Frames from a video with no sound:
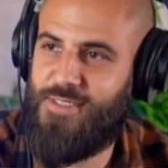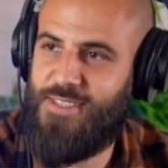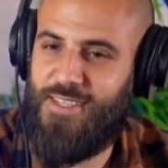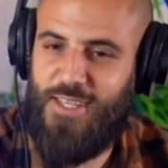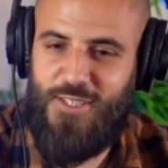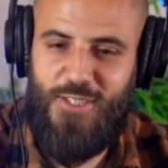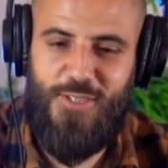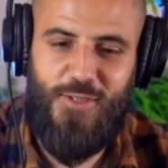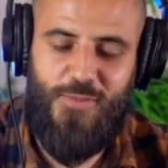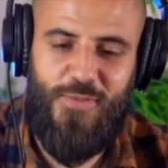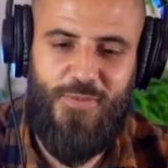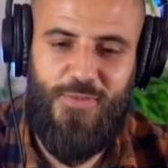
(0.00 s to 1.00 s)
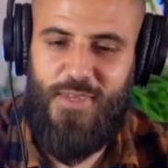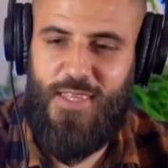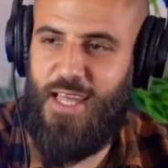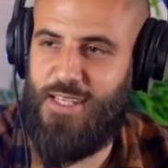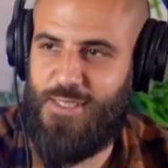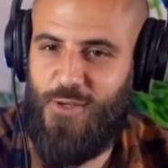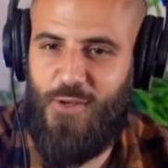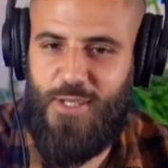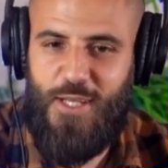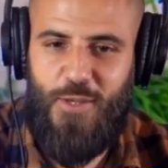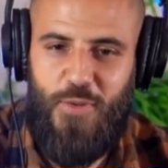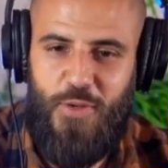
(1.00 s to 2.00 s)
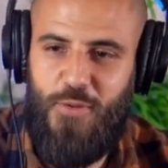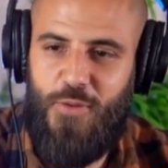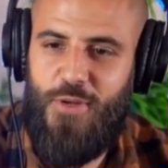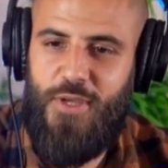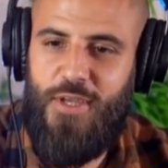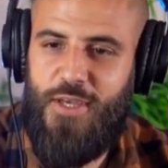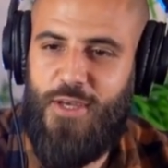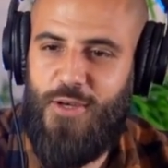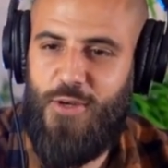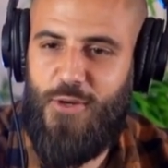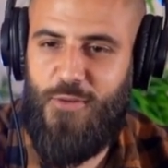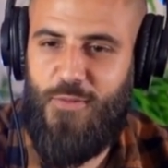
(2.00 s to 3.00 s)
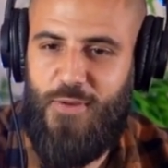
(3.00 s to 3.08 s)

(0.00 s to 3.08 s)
And then there's healthy fats, super important for hormone production.